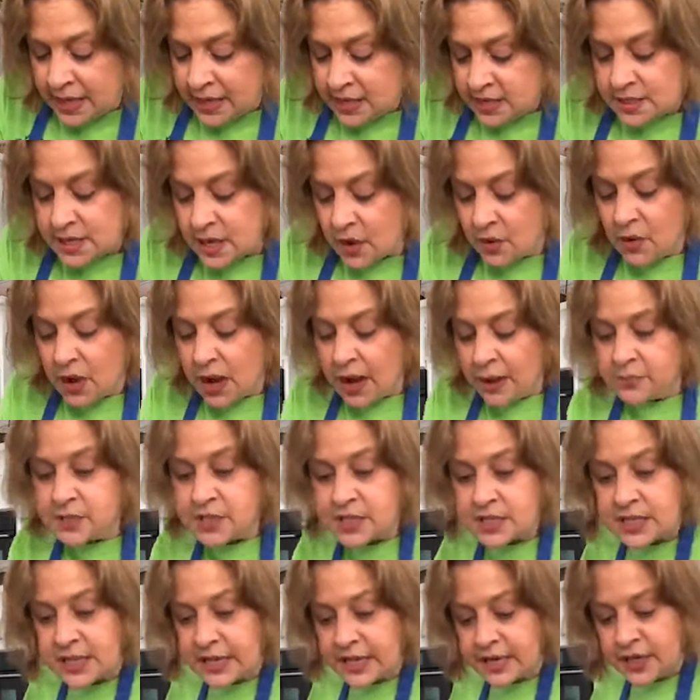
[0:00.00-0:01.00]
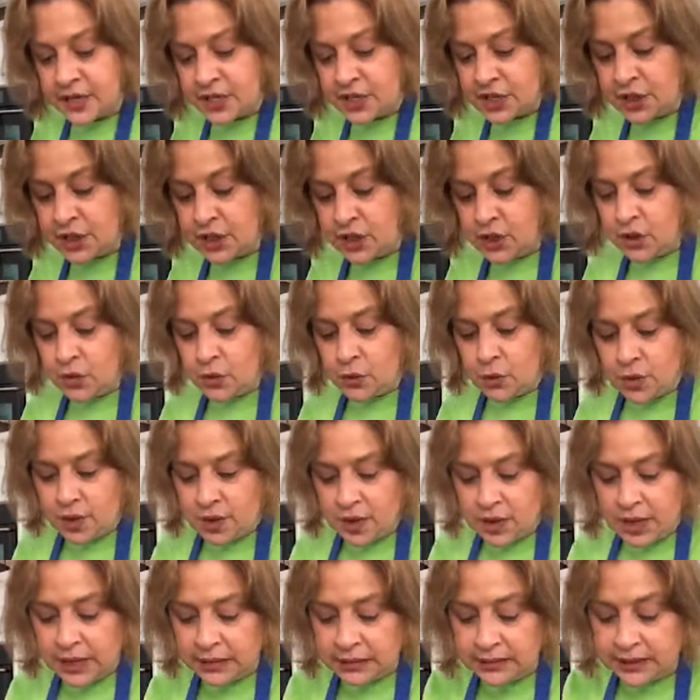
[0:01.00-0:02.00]
So I'm just going to do
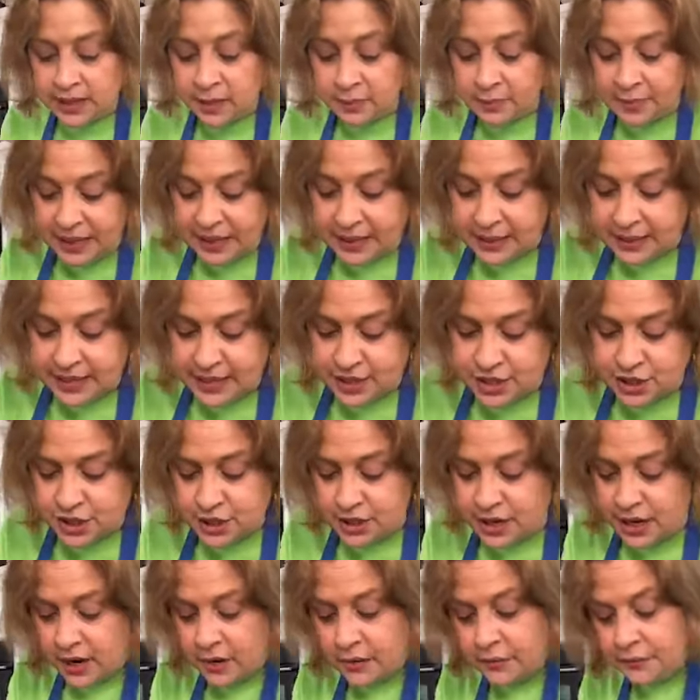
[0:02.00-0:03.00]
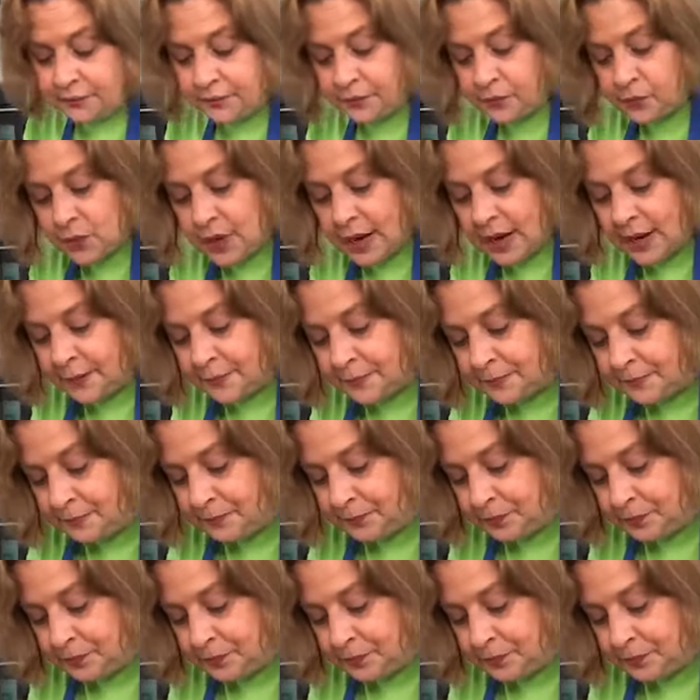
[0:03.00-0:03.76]
a little bit because, right?